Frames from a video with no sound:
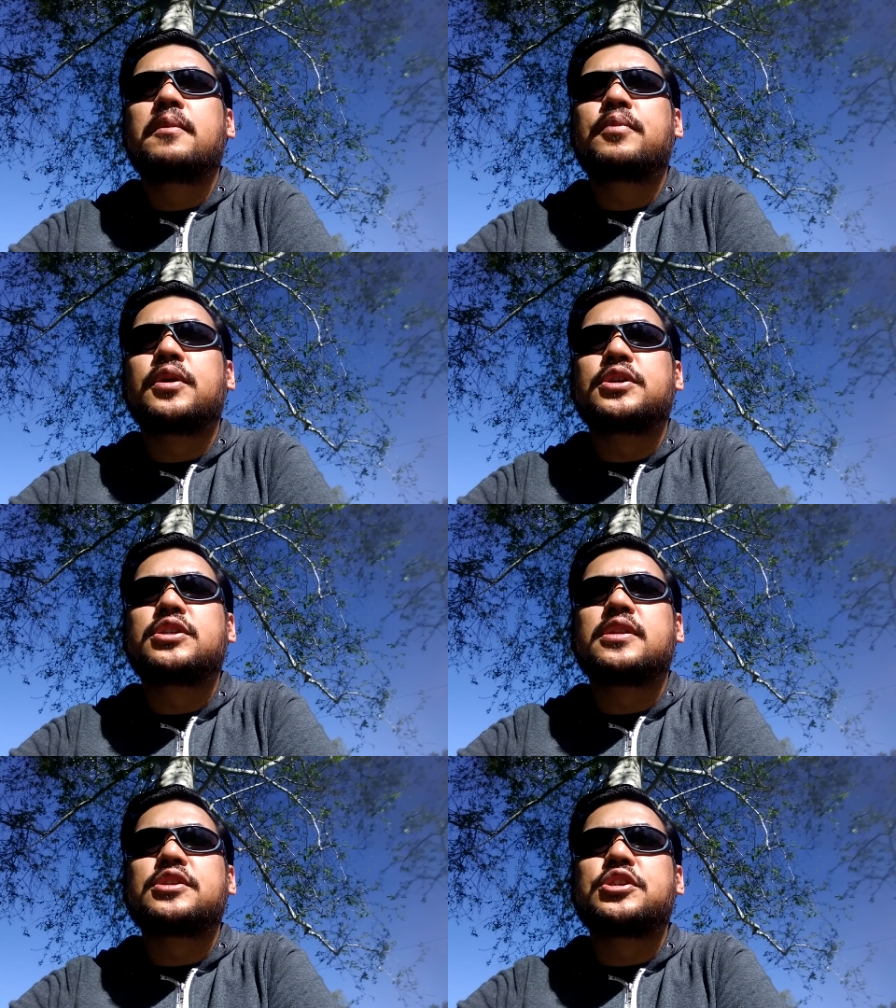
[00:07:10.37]
push
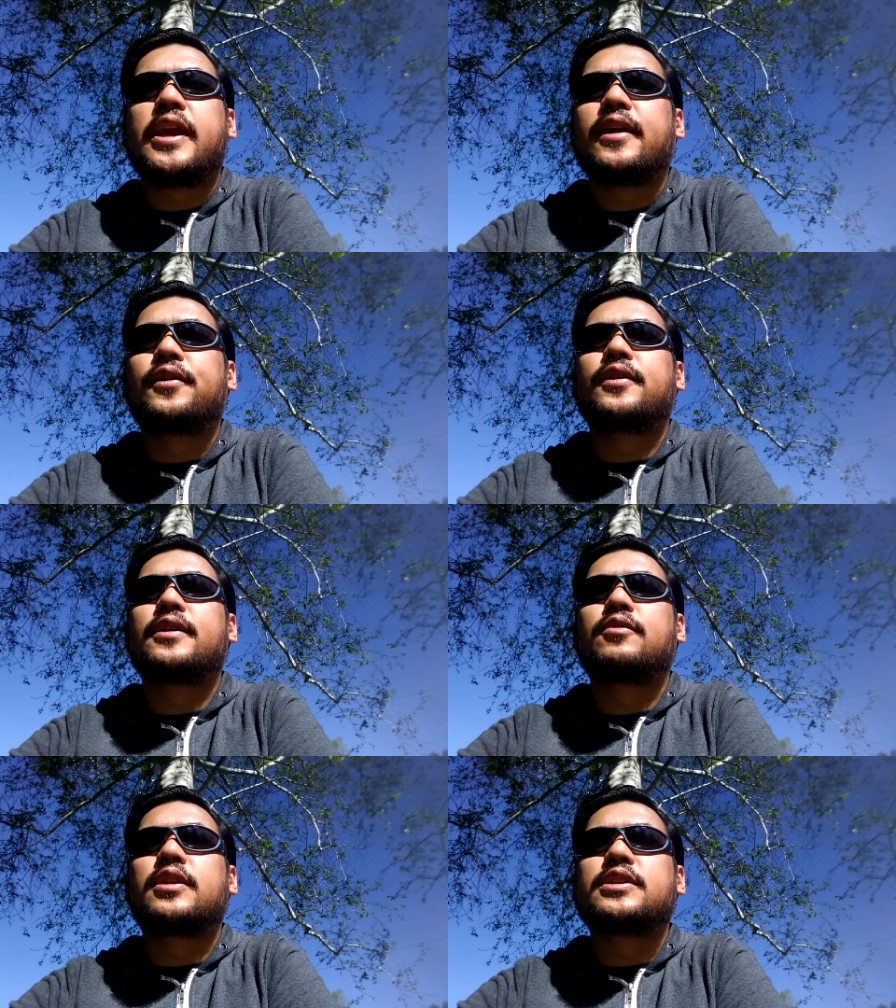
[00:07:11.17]
this channel
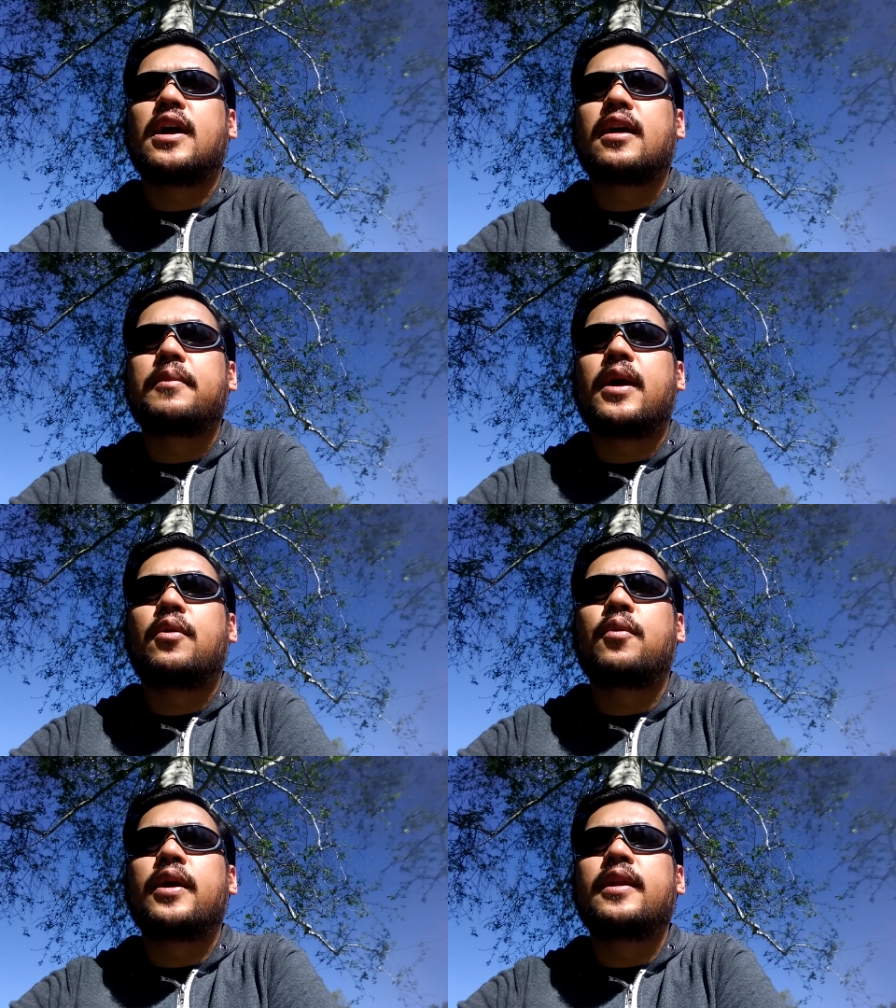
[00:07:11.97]
and really talk about
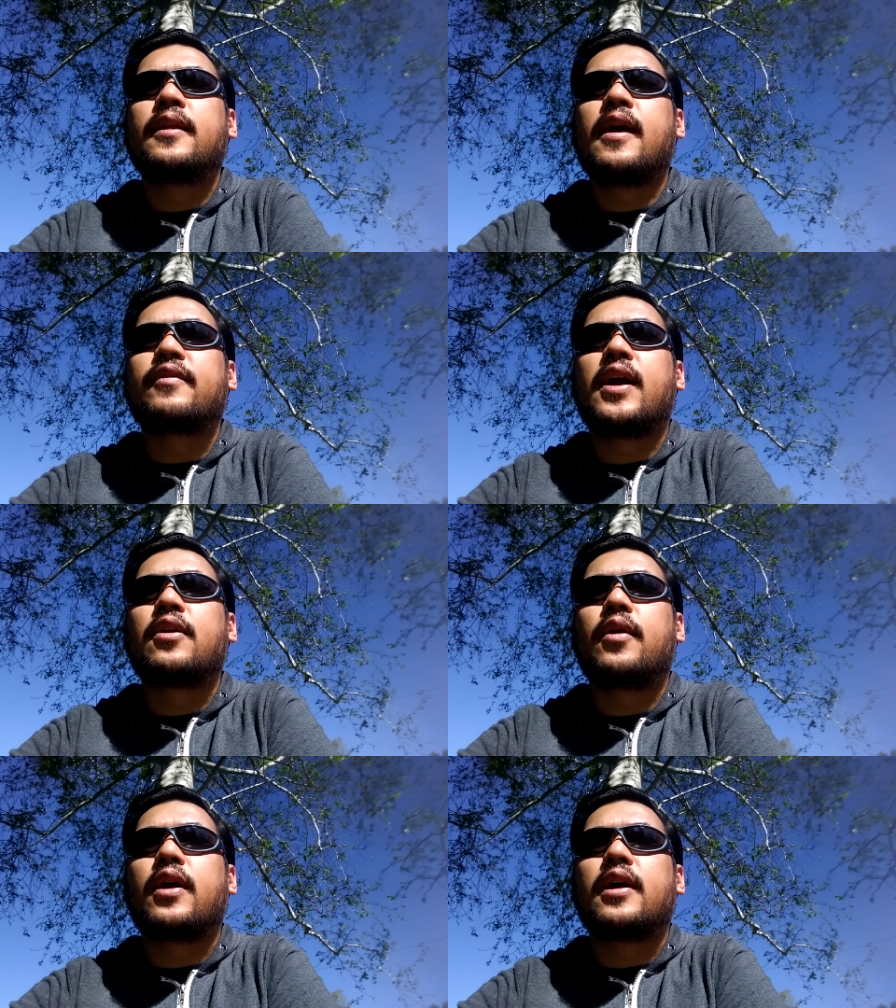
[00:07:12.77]
what I've got
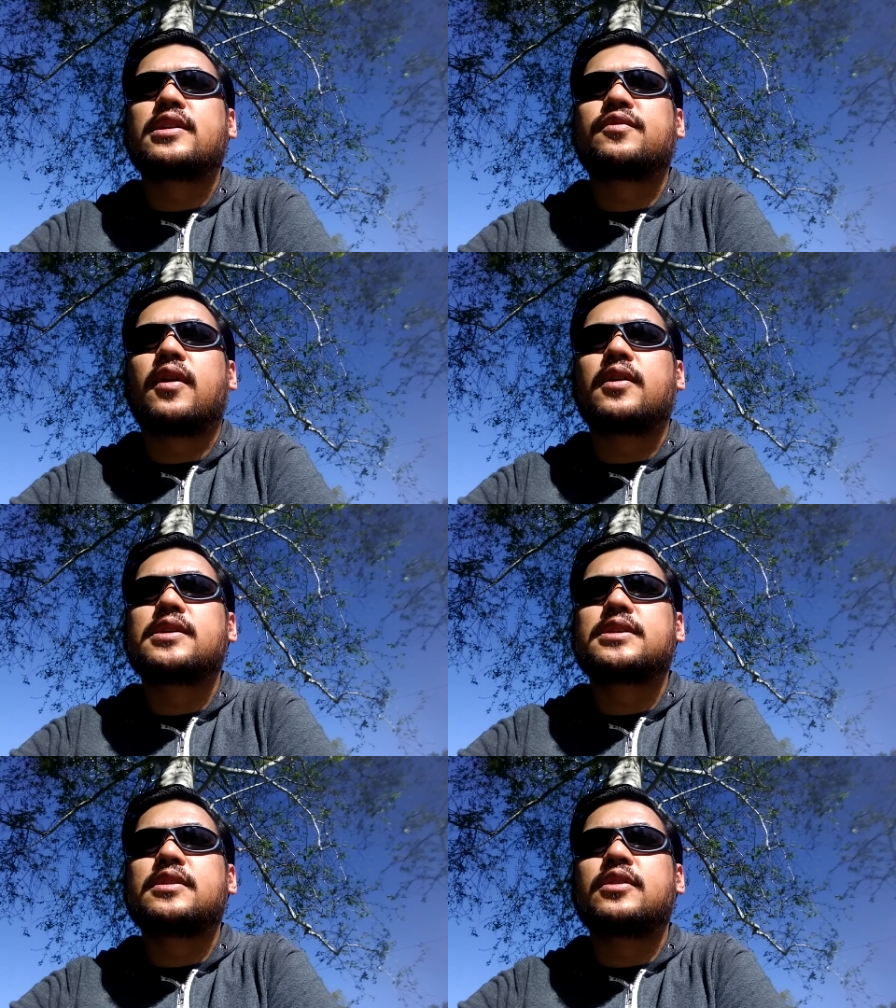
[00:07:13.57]
going on as far
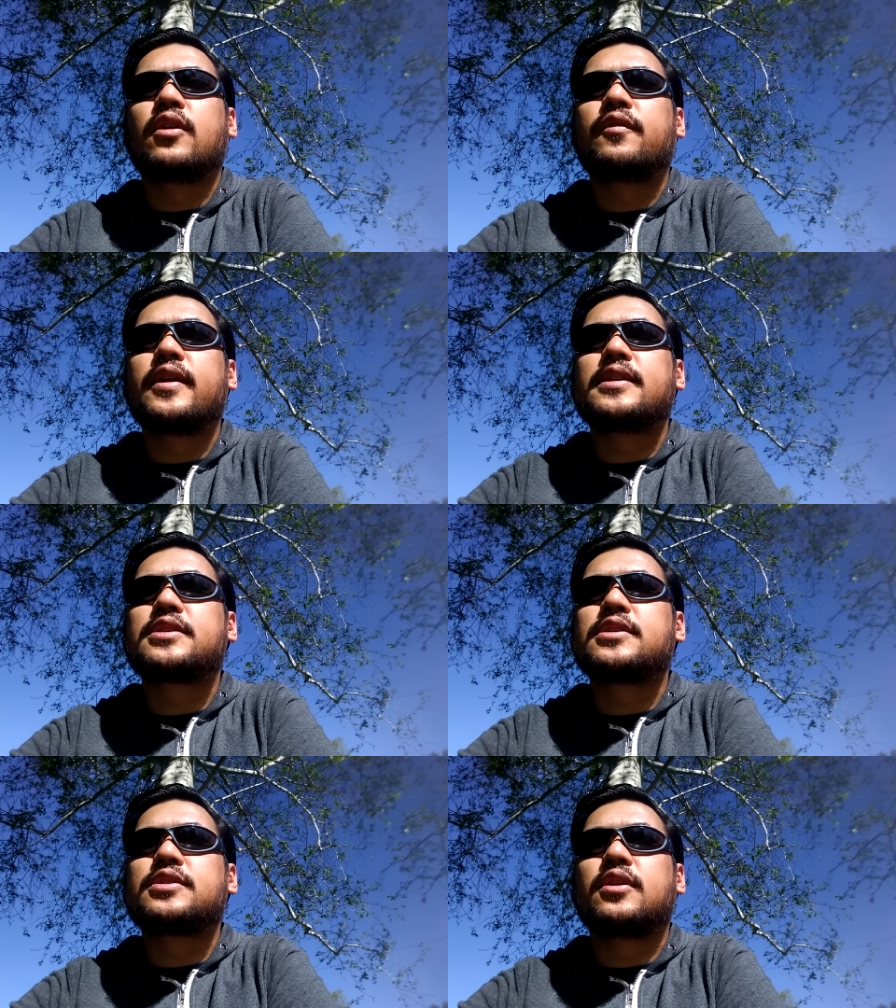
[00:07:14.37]
as nerfing is
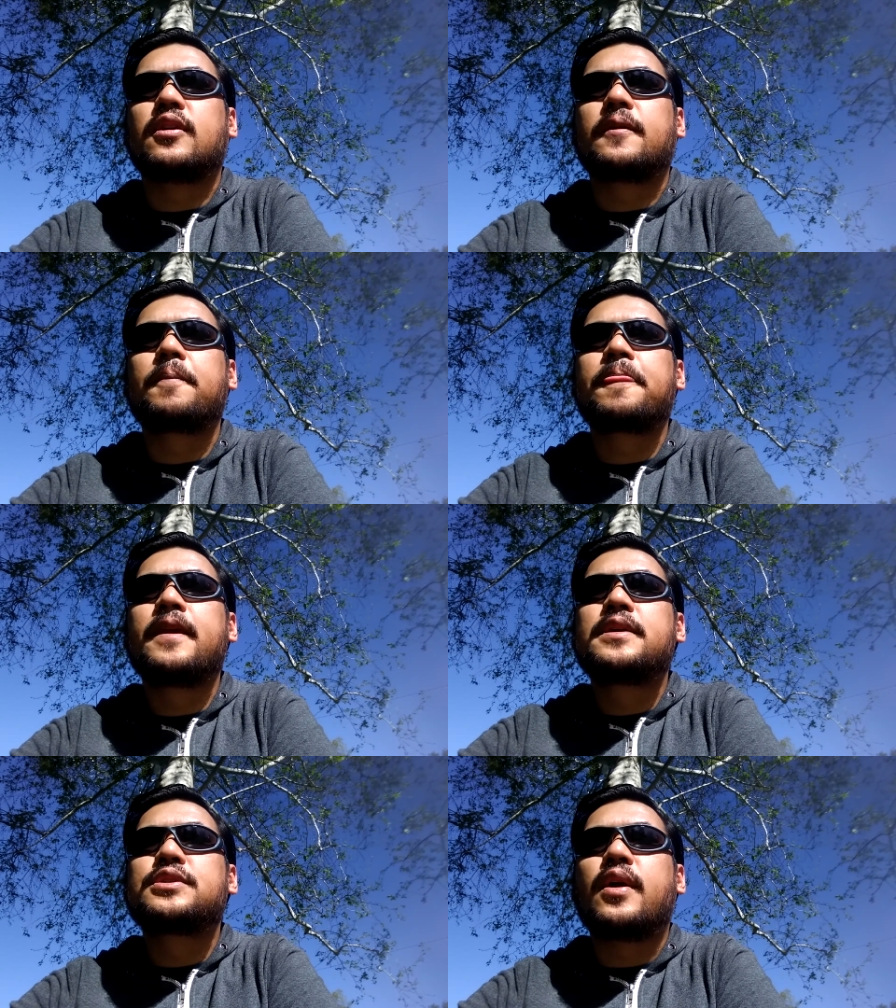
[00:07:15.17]
concerned.
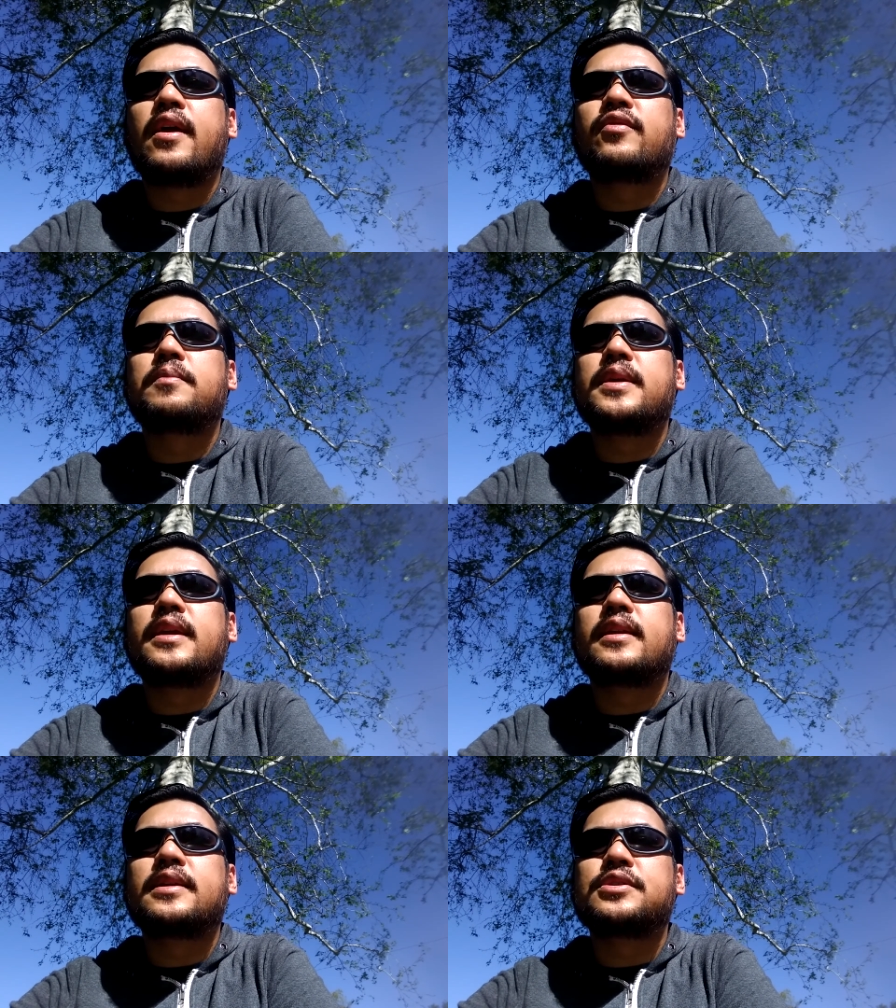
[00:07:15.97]
So Evan B.
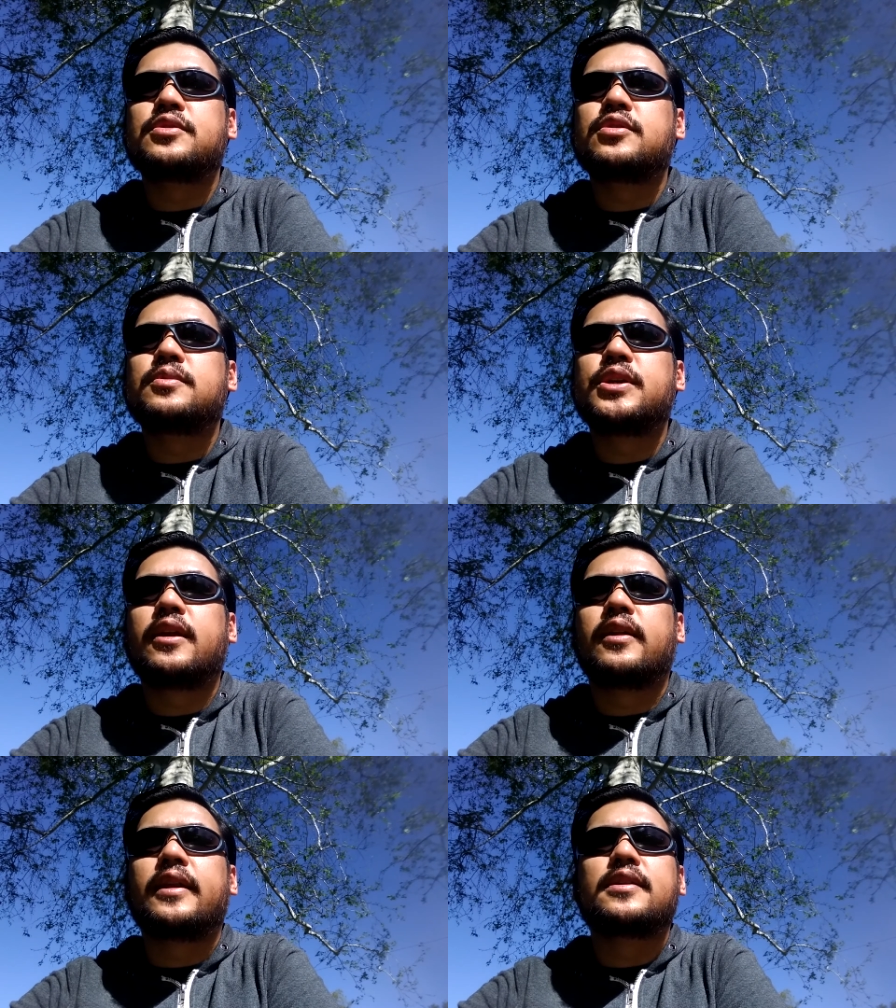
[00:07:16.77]
and his YouTube
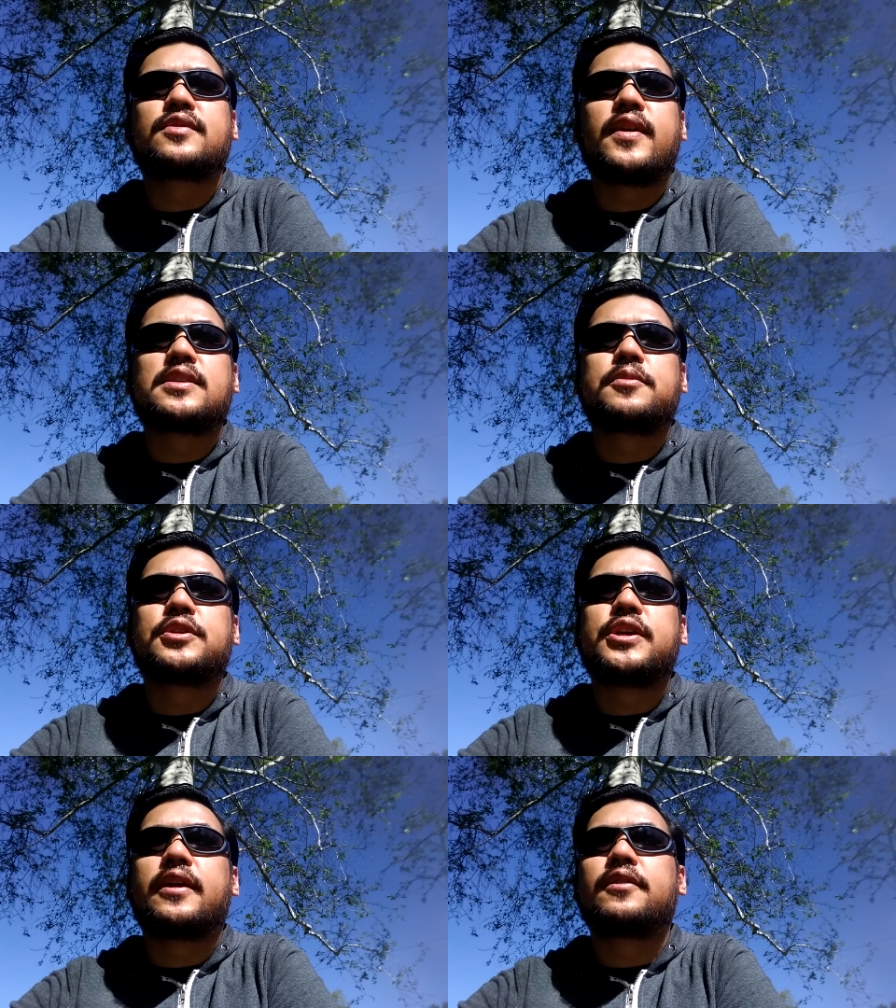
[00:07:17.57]
channel and his Facebook
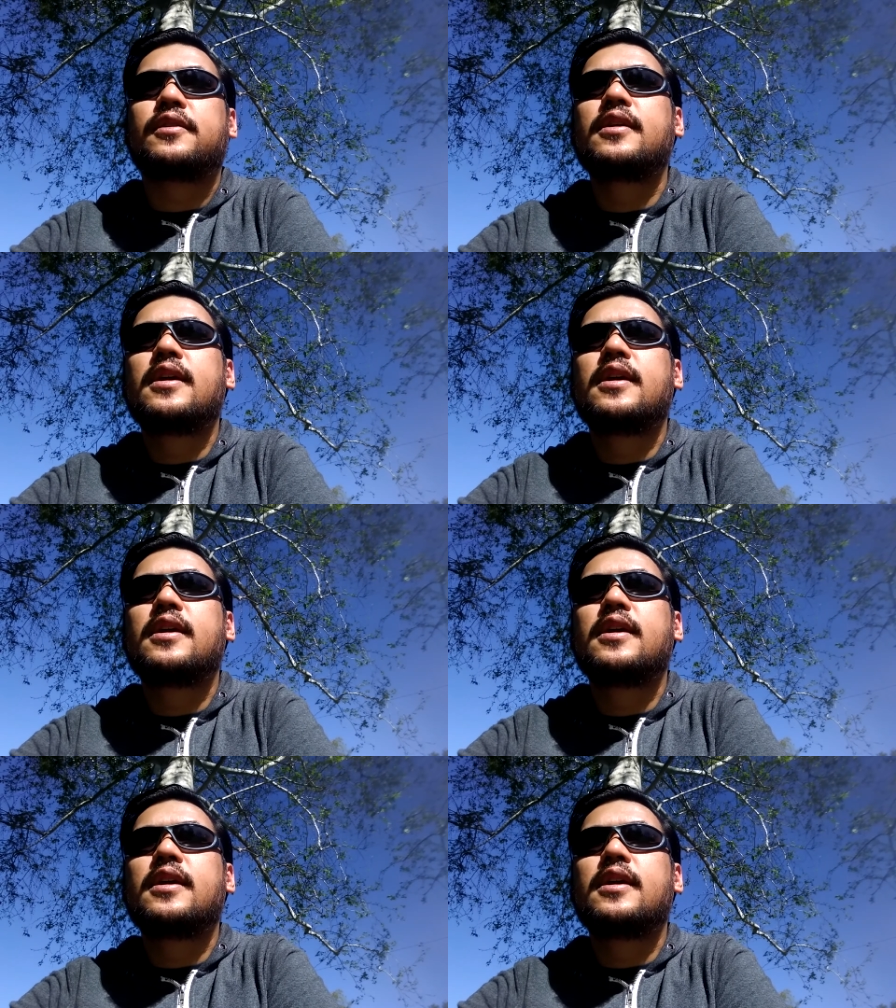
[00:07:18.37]
channel,